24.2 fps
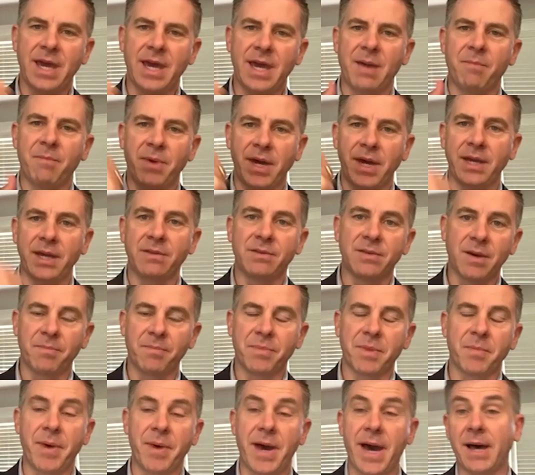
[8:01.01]
campaigns up
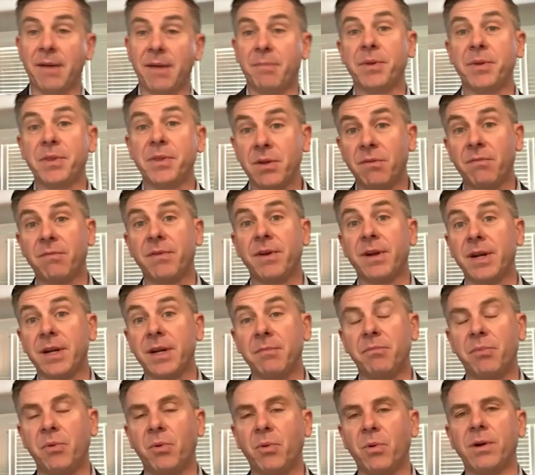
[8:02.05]
the ballot, but they're very
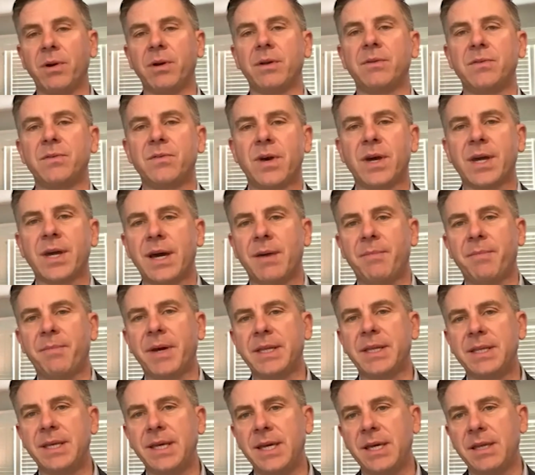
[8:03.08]
important. So I cut my
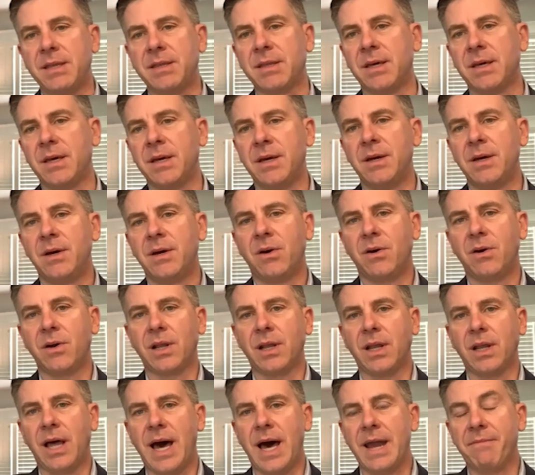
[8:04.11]
teeth on a
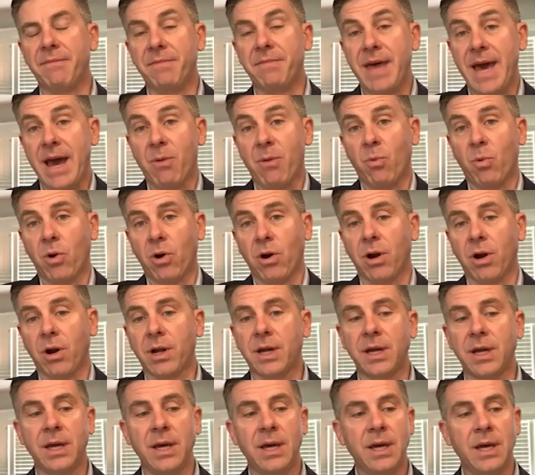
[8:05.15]
lot of that
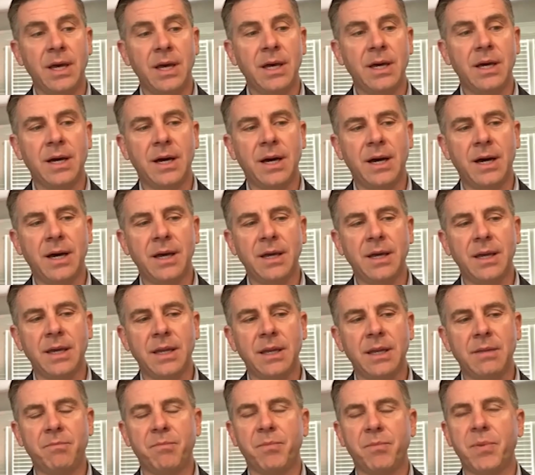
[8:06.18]
work
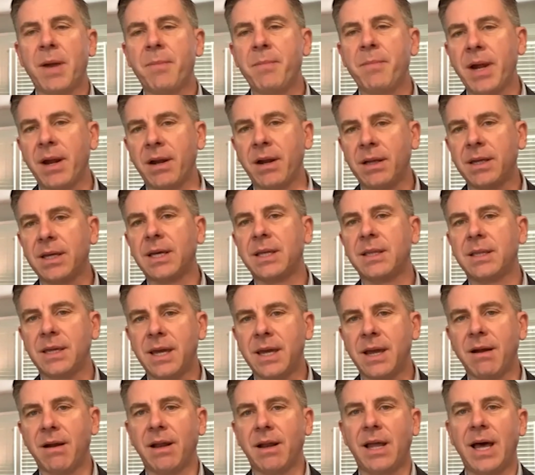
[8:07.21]
primarily in the
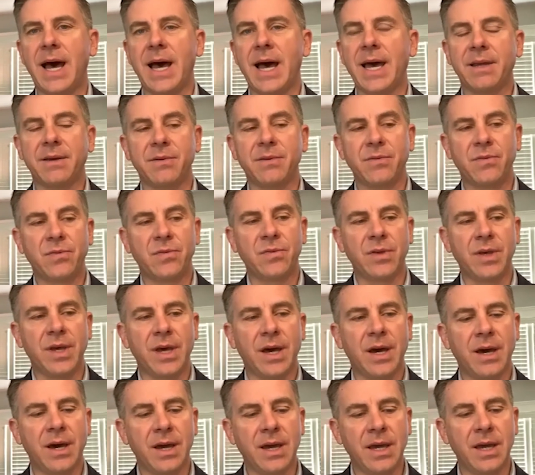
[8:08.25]
Carolinas,
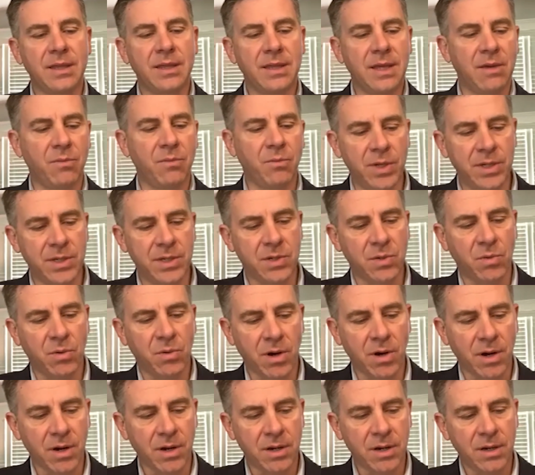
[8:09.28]
and then went to
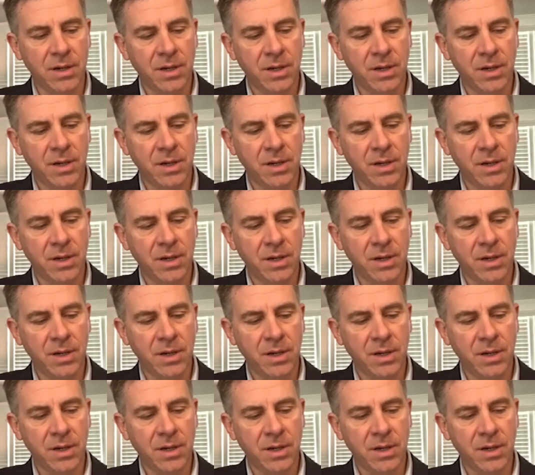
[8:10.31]
work